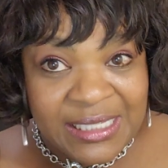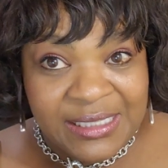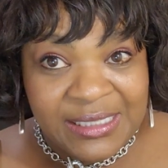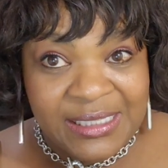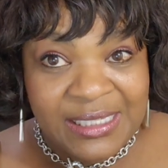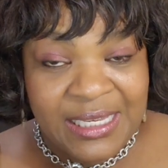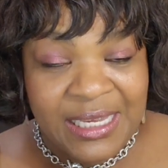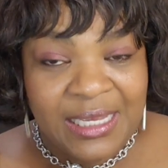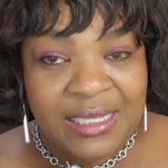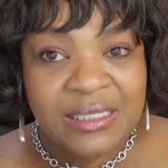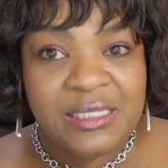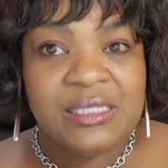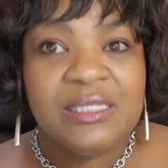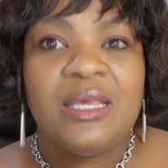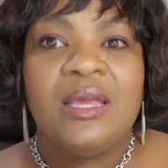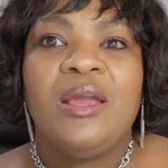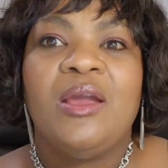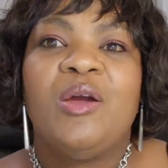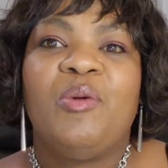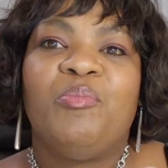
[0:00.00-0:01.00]
intense,
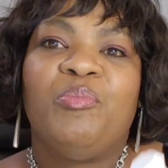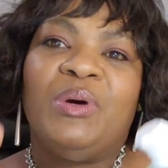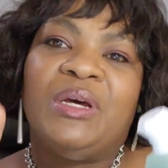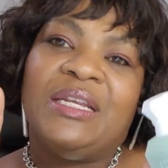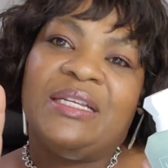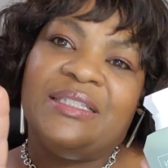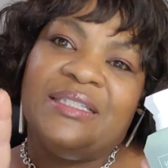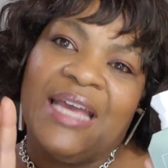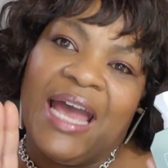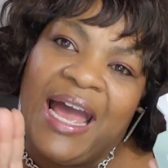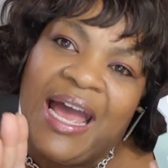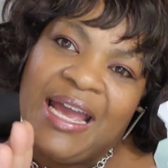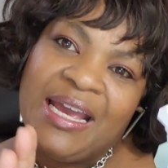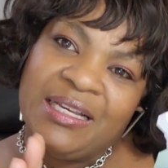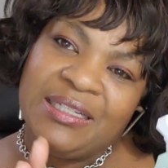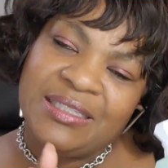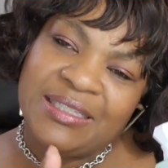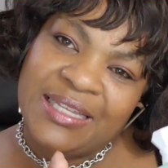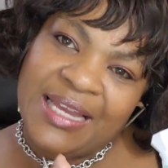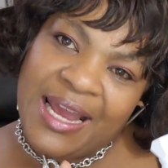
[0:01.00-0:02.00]
but it
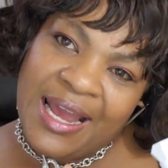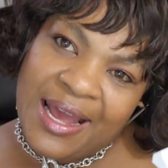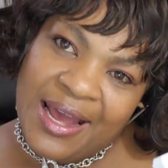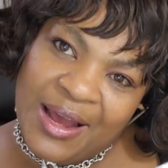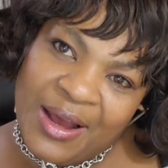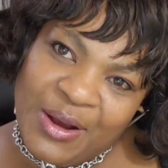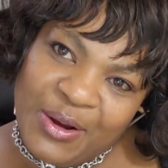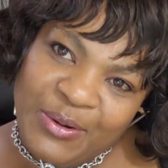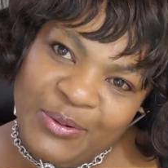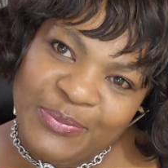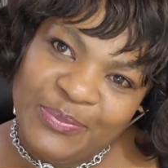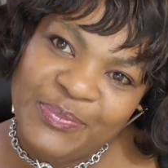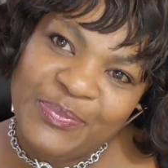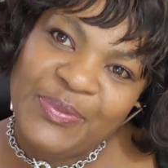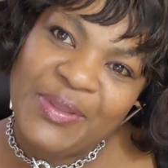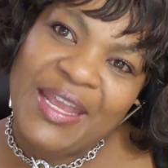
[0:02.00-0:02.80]
dies down